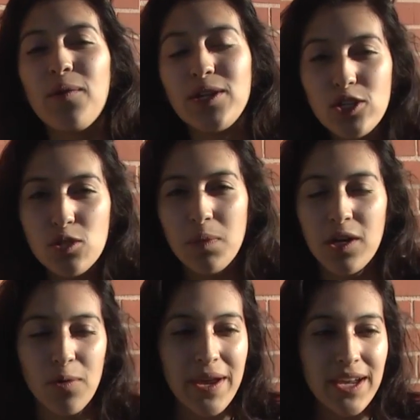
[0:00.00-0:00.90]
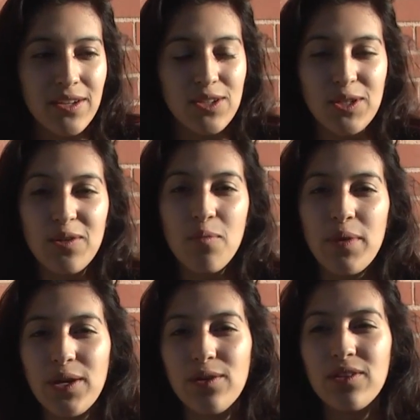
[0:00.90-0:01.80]
We do Spirit Week to
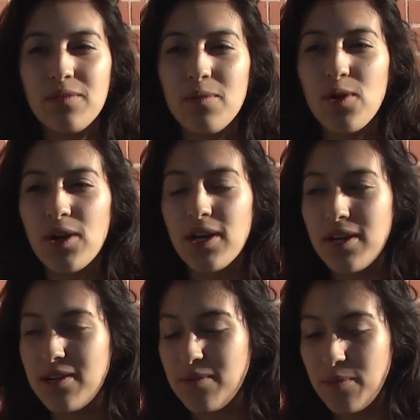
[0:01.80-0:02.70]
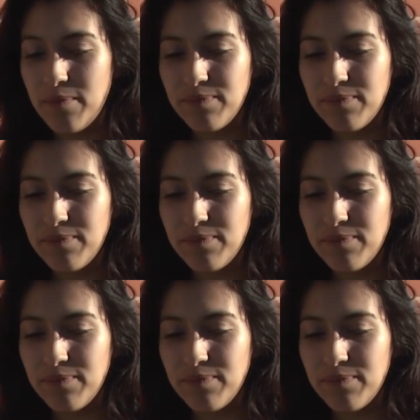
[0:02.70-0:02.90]
build more um,